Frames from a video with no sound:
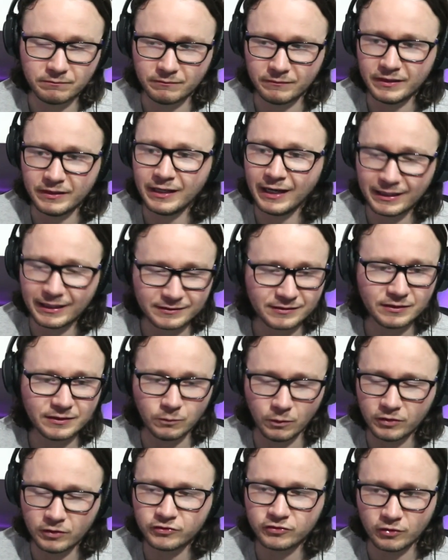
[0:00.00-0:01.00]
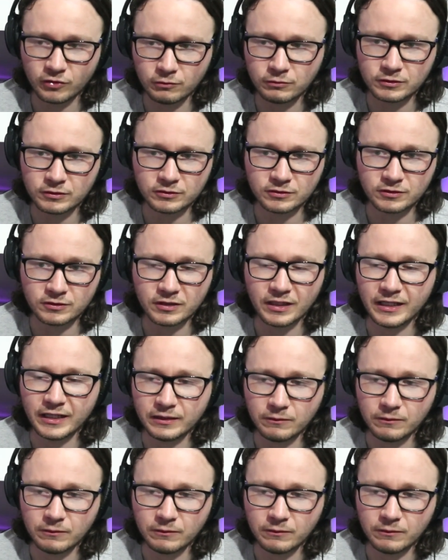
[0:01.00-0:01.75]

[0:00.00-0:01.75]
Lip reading: It actually was so good. Like,